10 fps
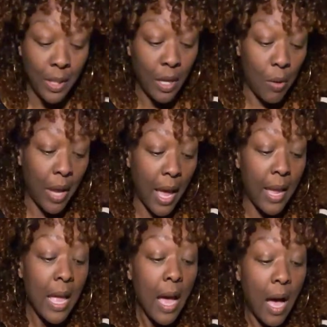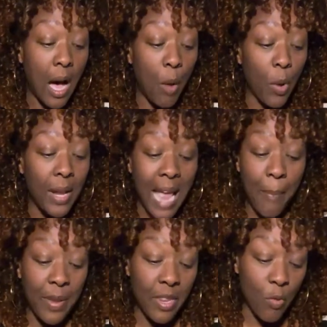Okay? What
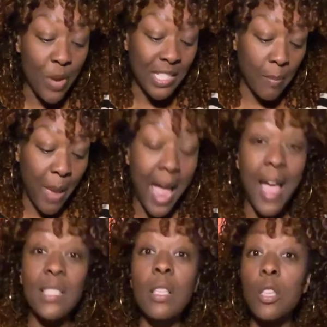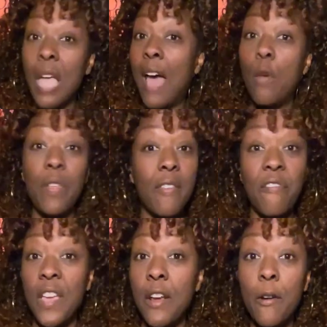happened in the recent past? Got over the
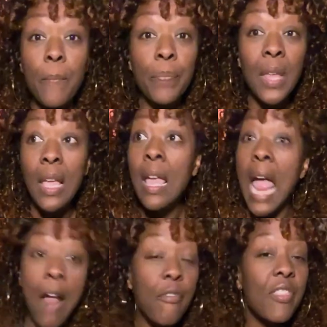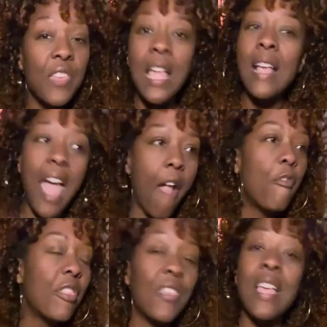fear. Everything
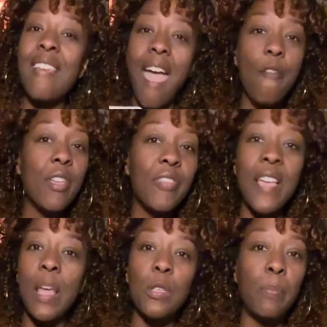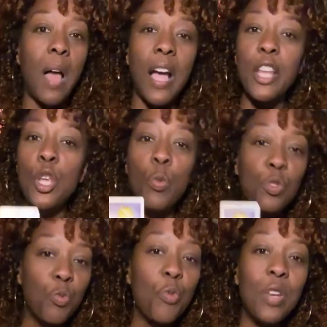that was blocking you was
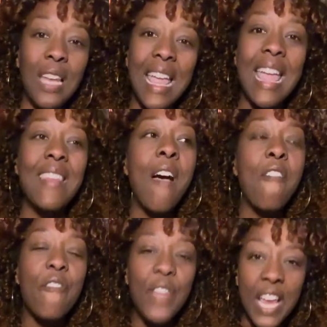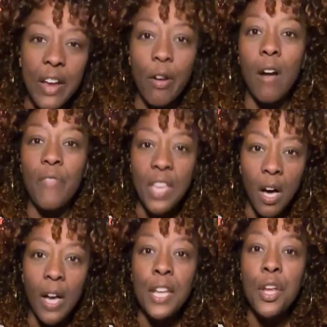rooted in fear of the
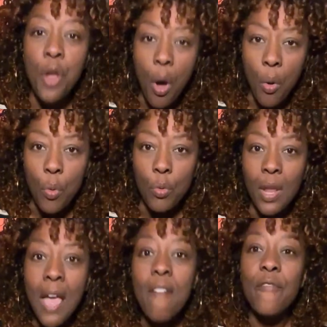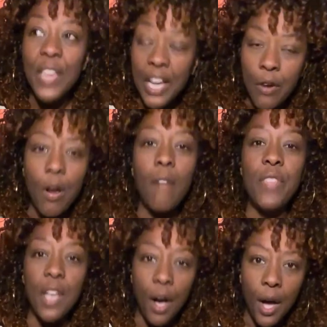unknown. Fear of
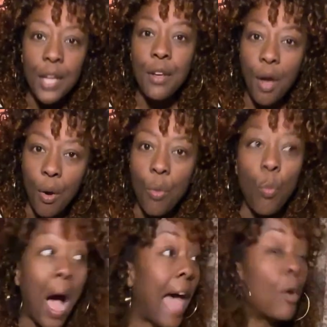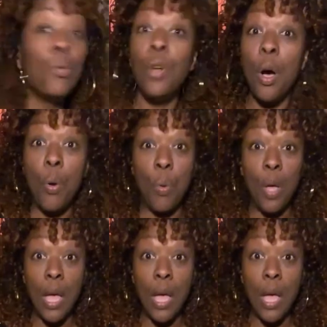the unknown. I don't know.